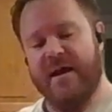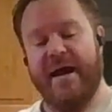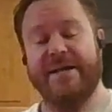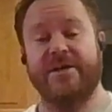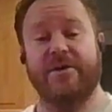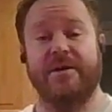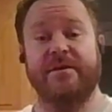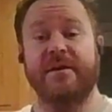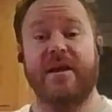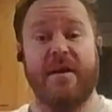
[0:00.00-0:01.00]
I did
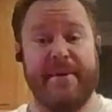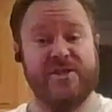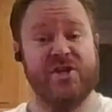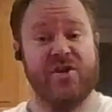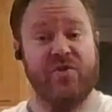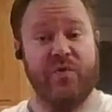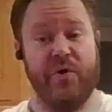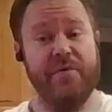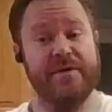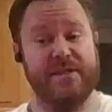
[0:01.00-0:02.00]
cut my chicken
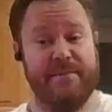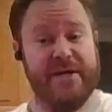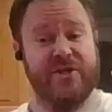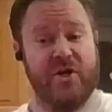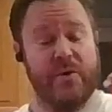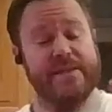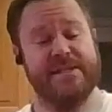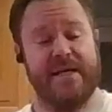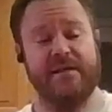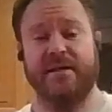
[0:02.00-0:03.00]
through to make sure it was
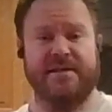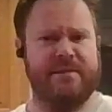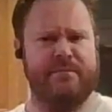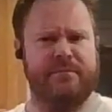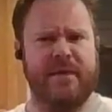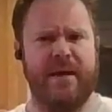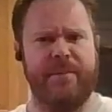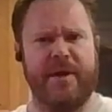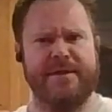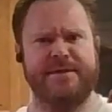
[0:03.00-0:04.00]
done because I'm
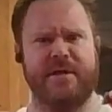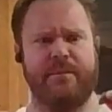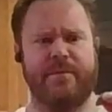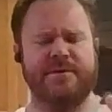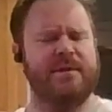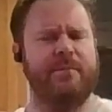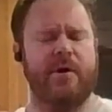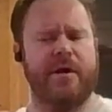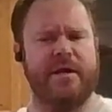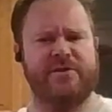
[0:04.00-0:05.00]
not a silly person. I'm
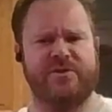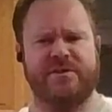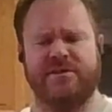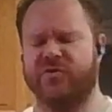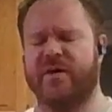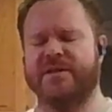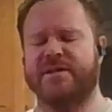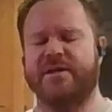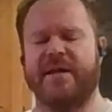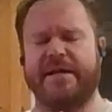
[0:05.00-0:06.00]
not going to just trust
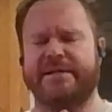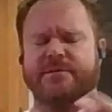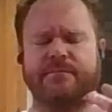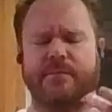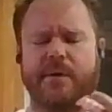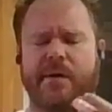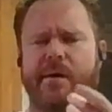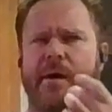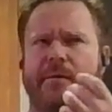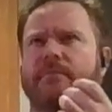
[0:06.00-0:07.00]
it that it's
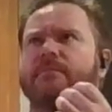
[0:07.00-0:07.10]
not